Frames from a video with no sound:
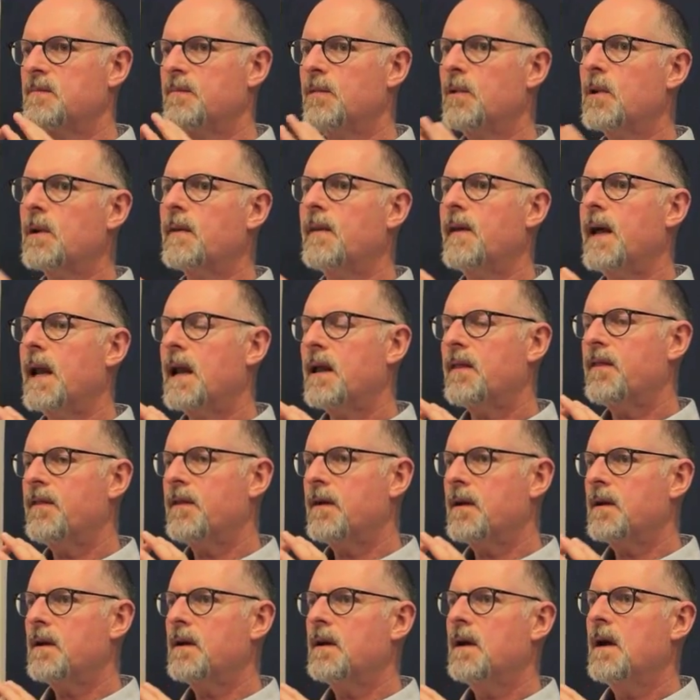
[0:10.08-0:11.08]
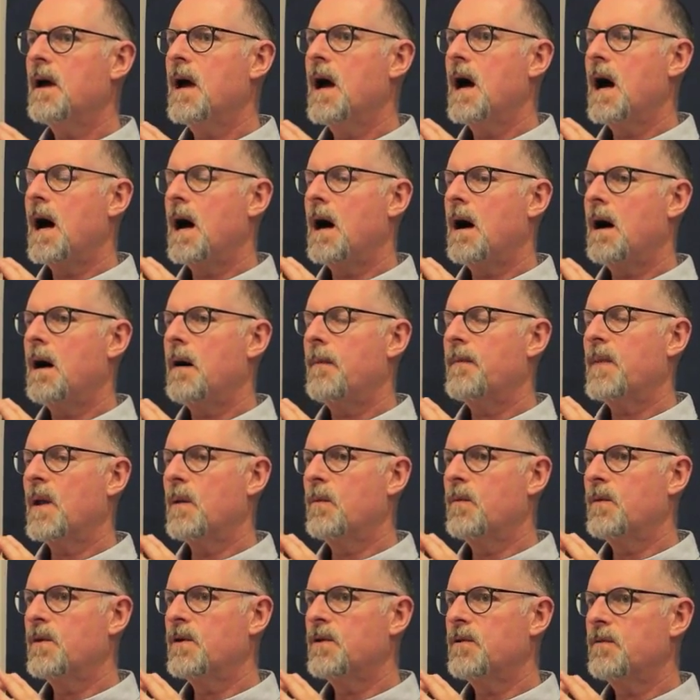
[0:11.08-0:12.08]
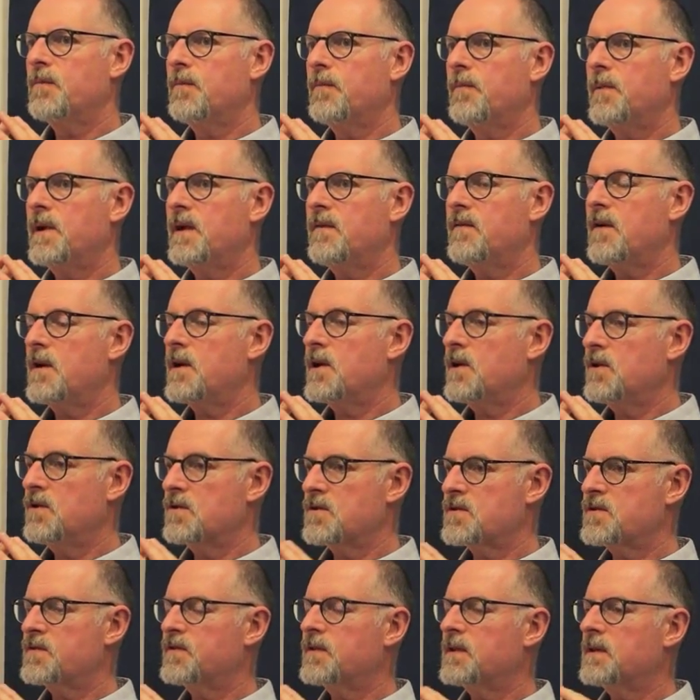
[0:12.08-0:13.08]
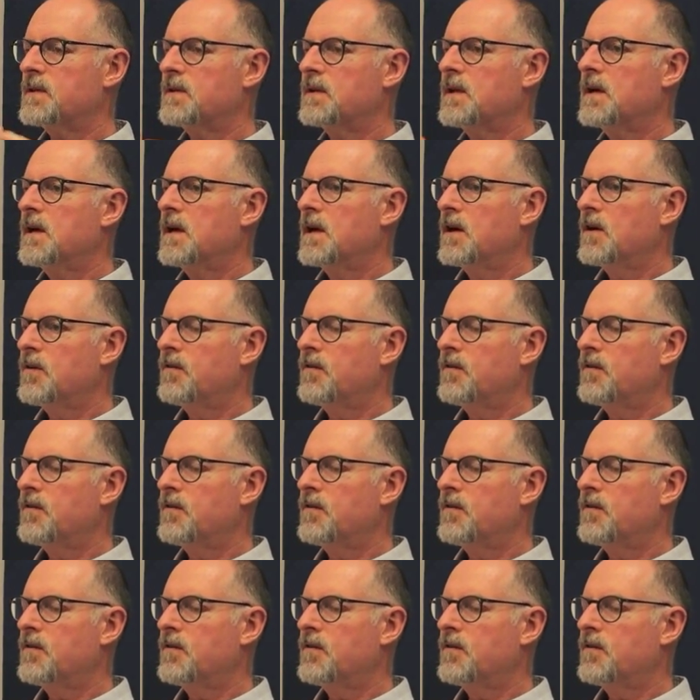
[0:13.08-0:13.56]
a book that I think would be very useful